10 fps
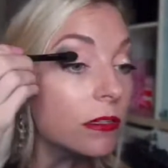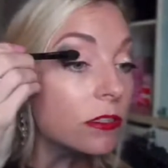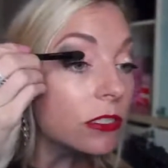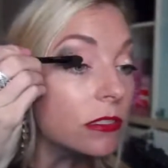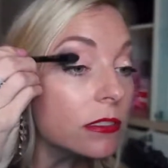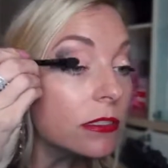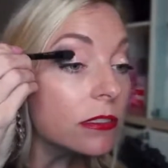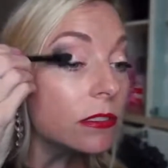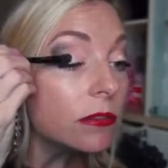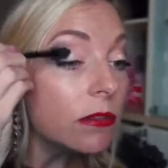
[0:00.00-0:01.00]
and just
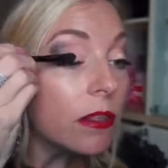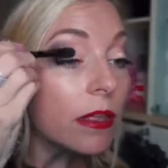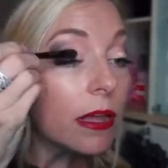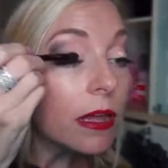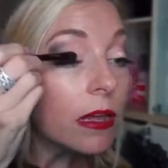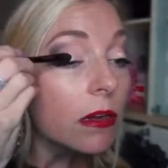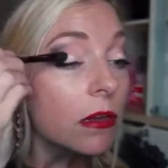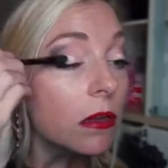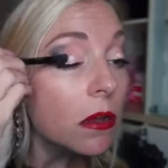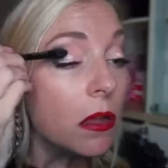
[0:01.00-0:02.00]
do that
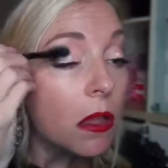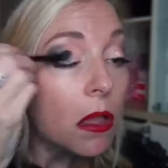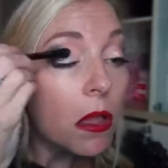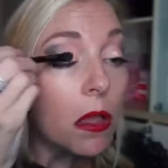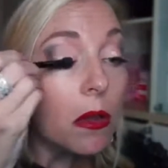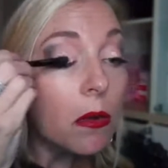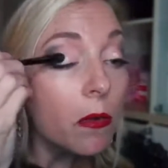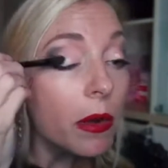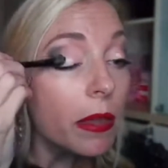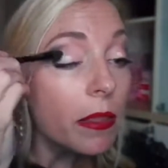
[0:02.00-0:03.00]

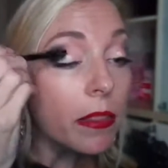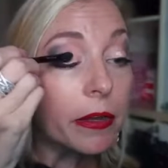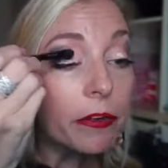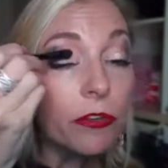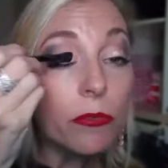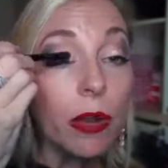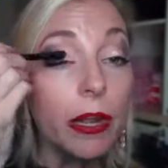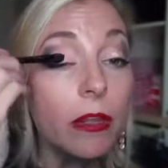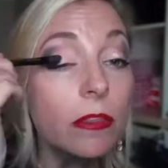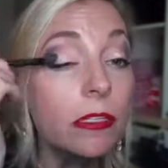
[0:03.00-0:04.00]
right there, just
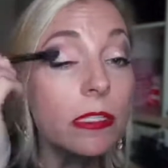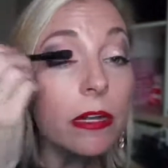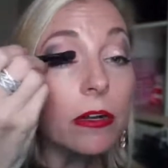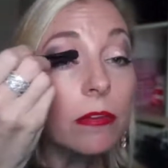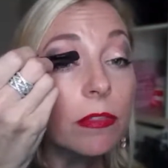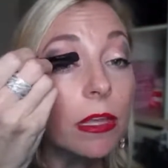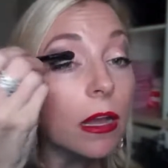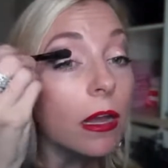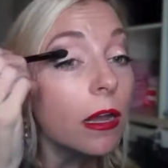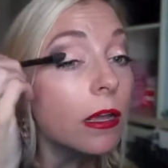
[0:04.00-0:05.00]
right on the center of the
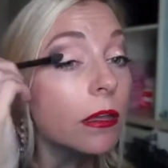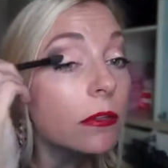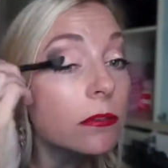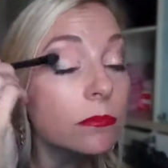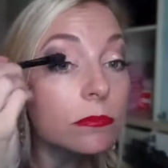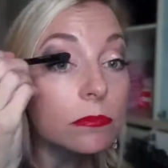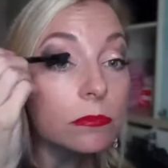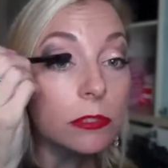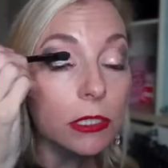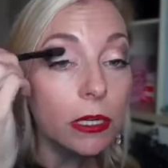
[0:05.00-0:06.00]
eye.
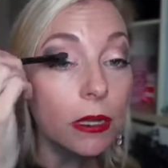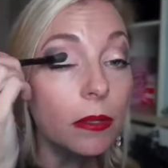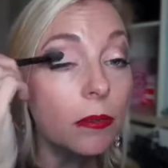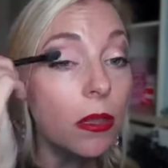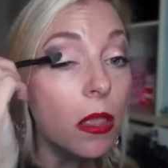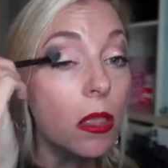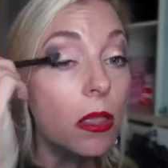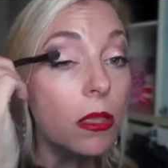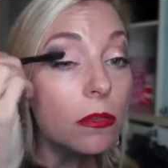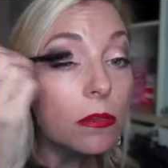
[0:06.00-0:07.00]
Okay.
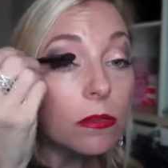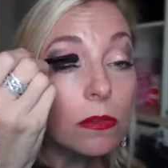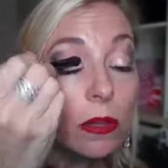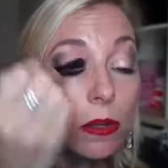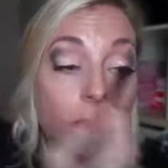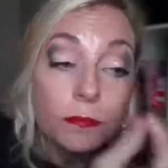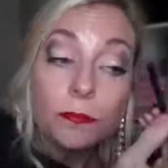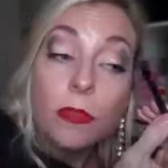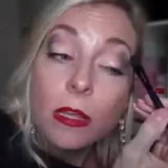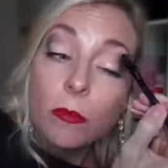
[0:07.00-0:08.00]
So
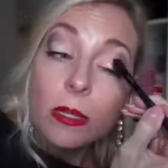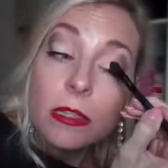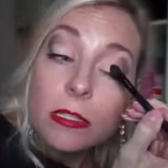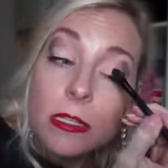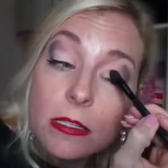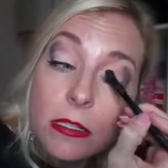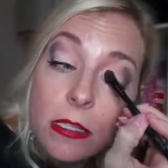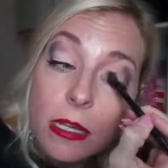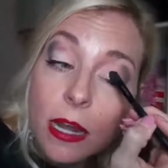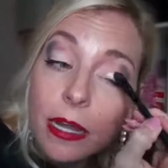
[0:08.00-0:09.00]
what this does
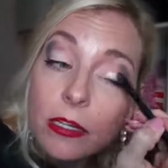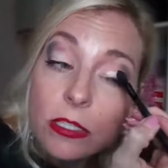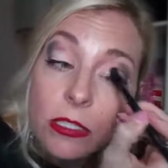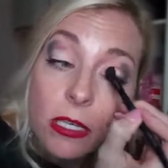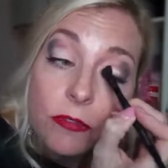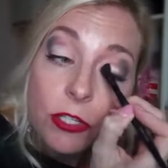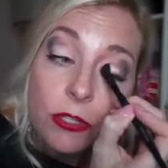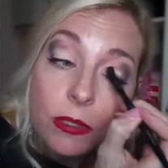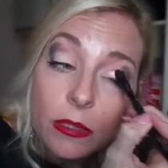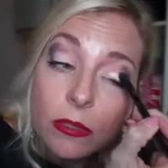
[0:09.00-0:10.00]
is it kind of just gives
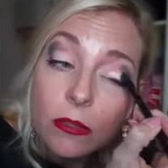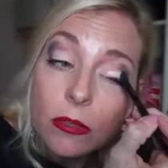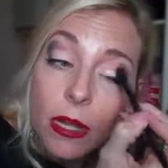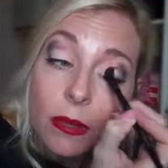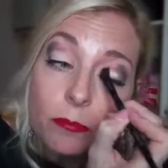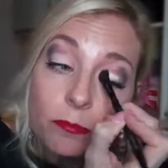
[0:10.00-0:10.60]
you a little